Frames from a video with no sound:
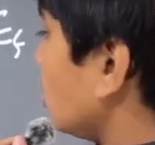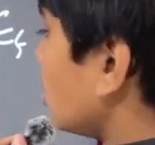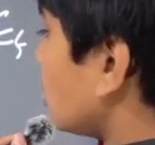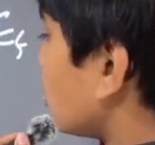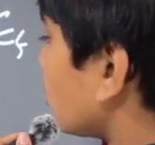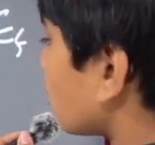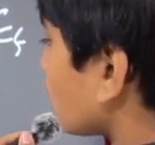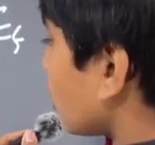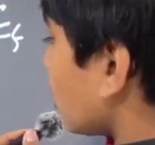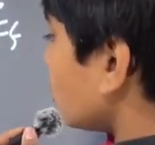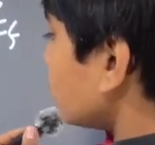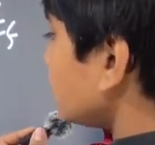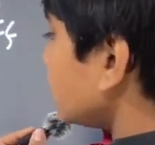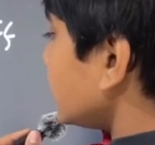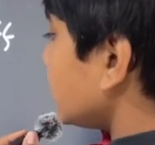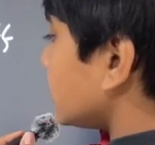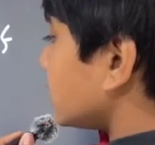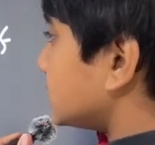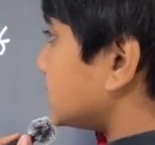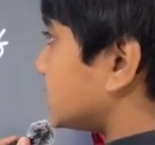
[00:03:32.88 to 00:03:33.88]
We're only
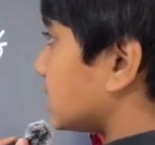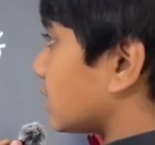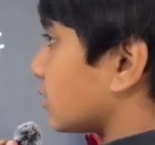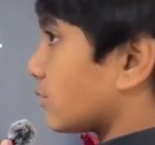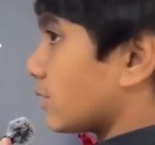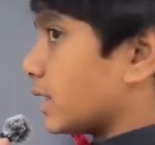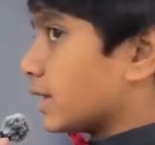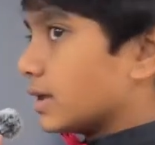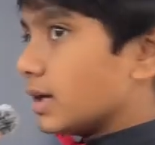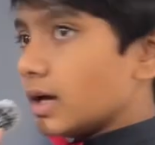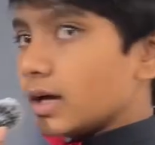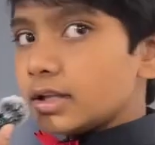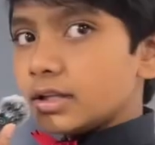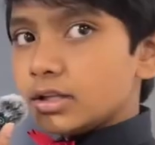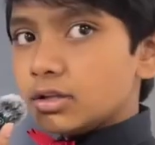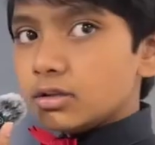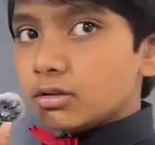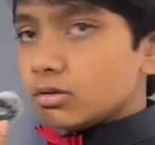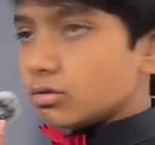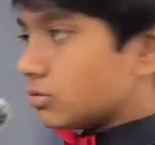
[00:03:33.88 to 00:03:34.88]
considering
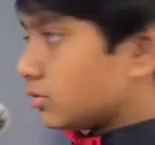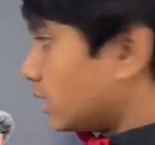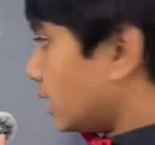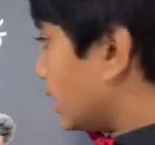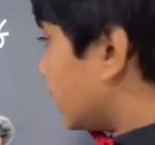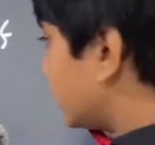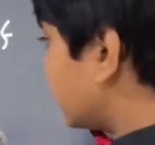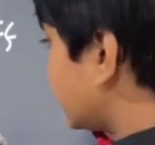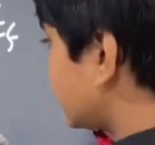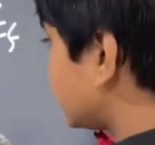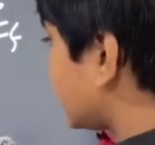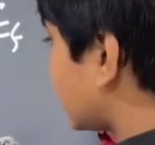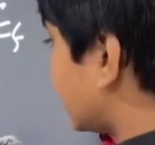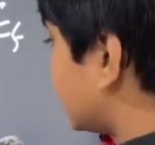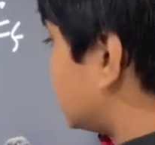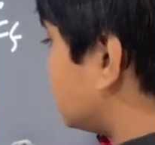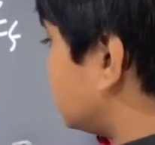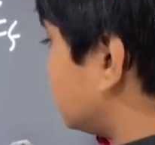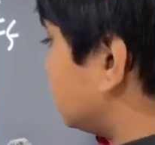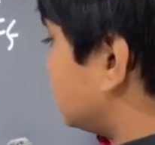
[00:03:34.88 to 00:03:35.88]
U, in this
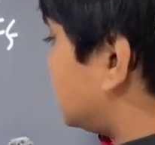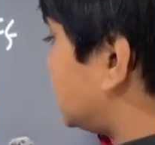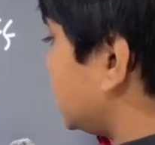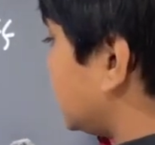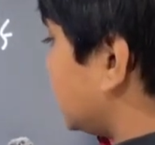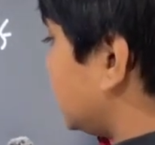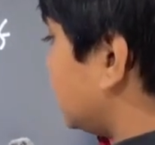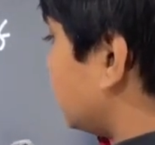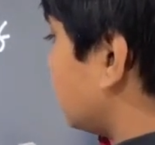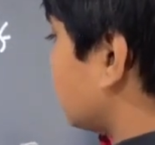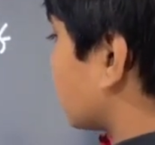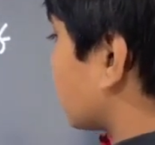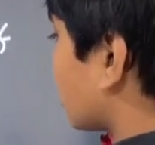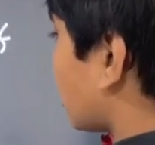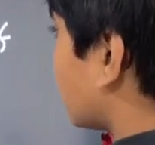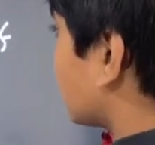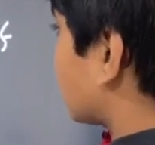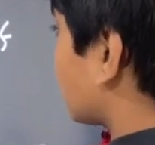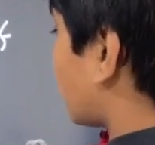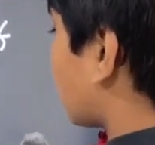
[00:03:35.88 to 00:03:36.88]
case UZ, we're
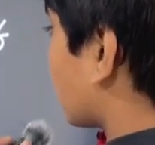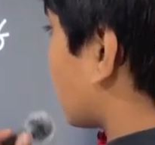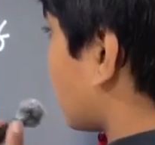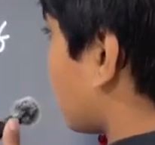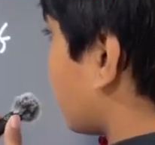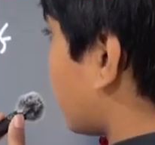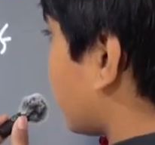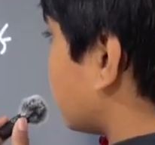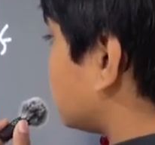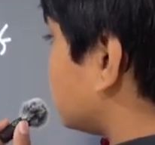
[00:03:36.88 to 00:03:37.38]
not talking about